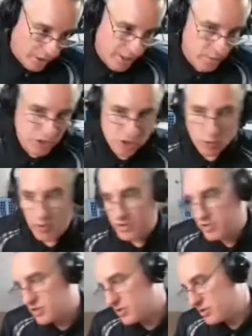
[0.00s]
working with
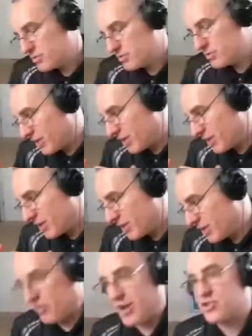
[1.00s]
swords,
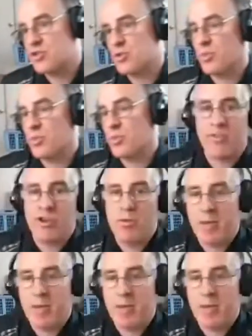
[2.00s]
identifying whatever. You
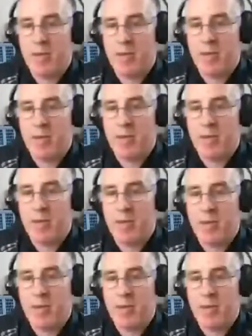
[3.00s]
might at any time
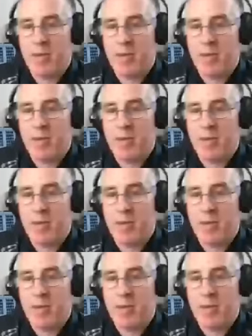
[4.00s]
in the game, because
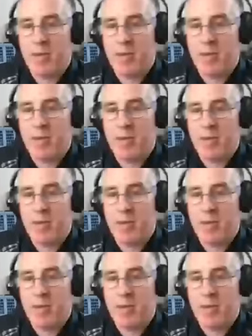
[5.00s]
again, you're in control of your